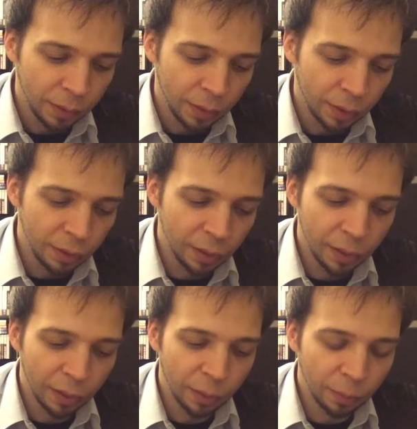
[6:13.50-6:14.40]

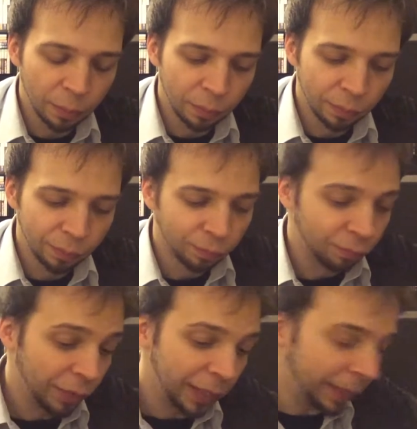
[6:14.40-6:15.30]
So,
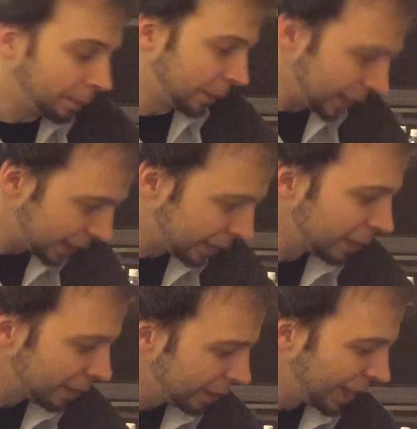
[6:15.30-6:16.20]
yep,
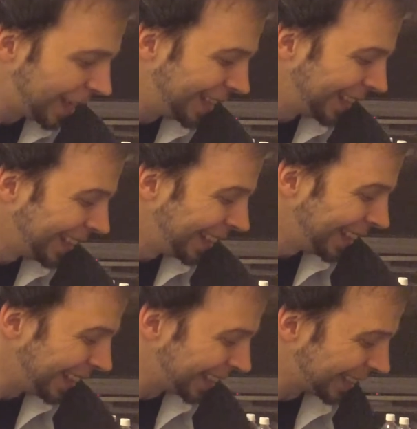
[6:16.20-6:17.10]
that's
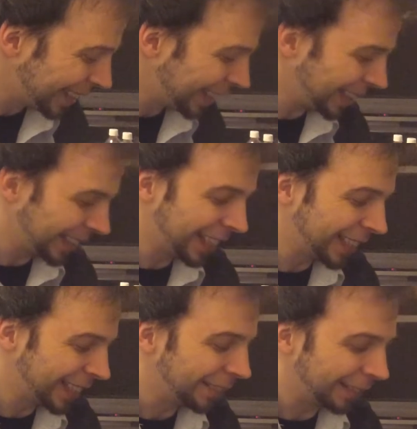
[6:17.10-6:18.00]
that's the kind of
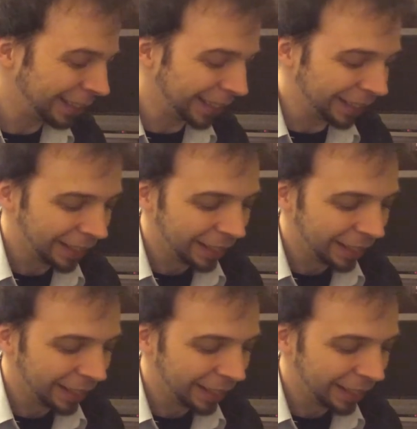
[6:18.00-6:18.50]
stuff I like.